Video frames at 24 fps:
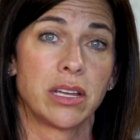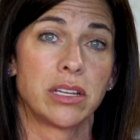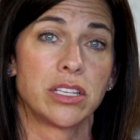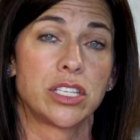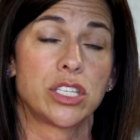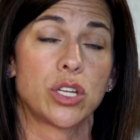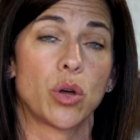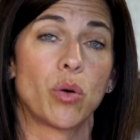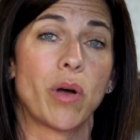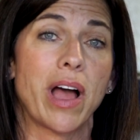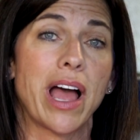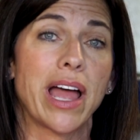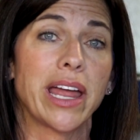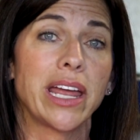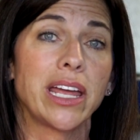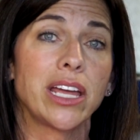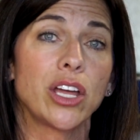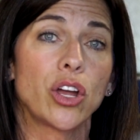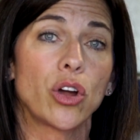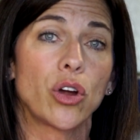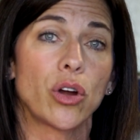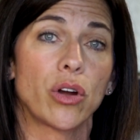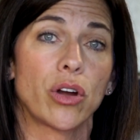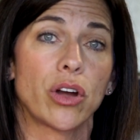So I
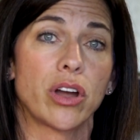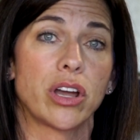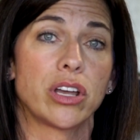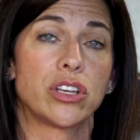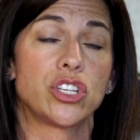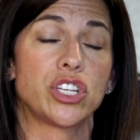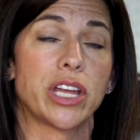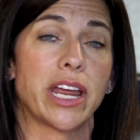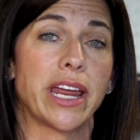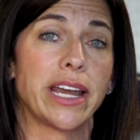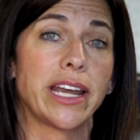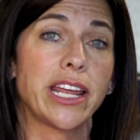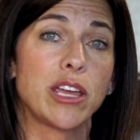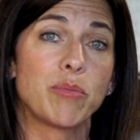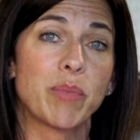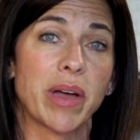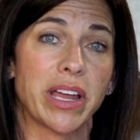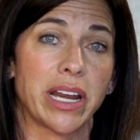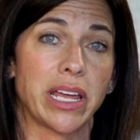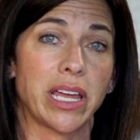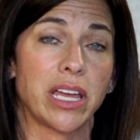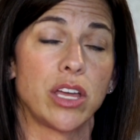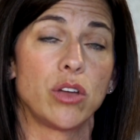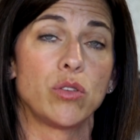encourage
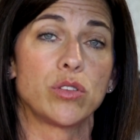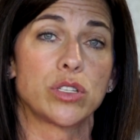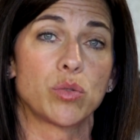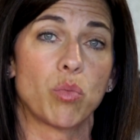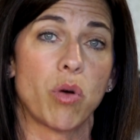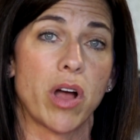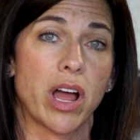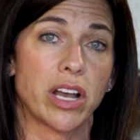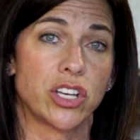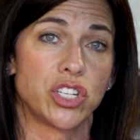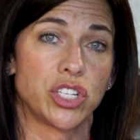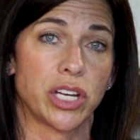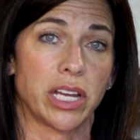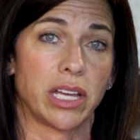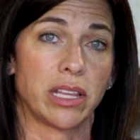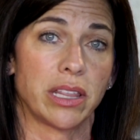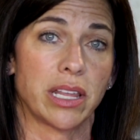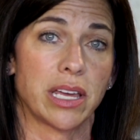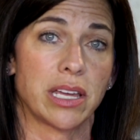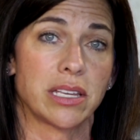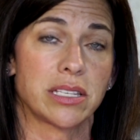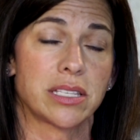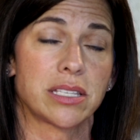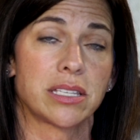anybody who's watching
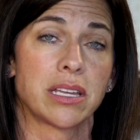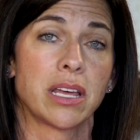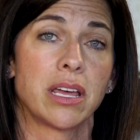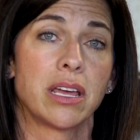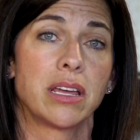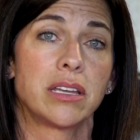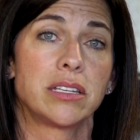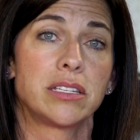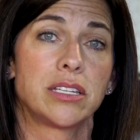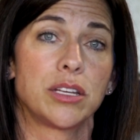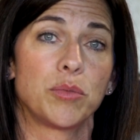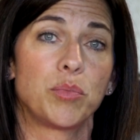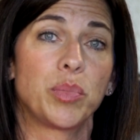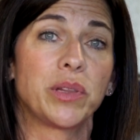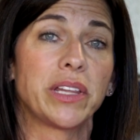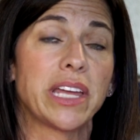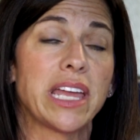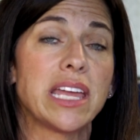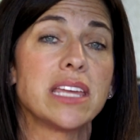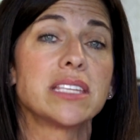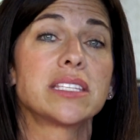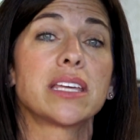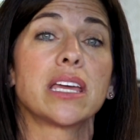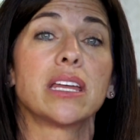this to
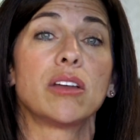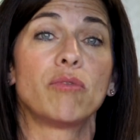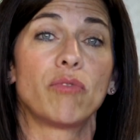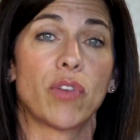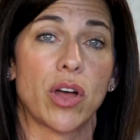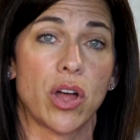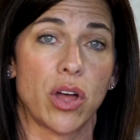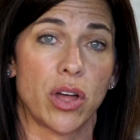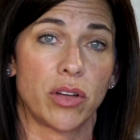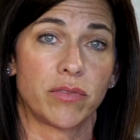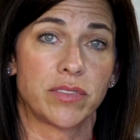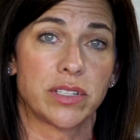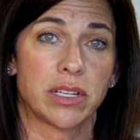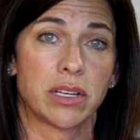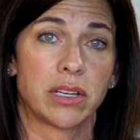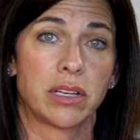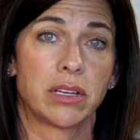please get involved.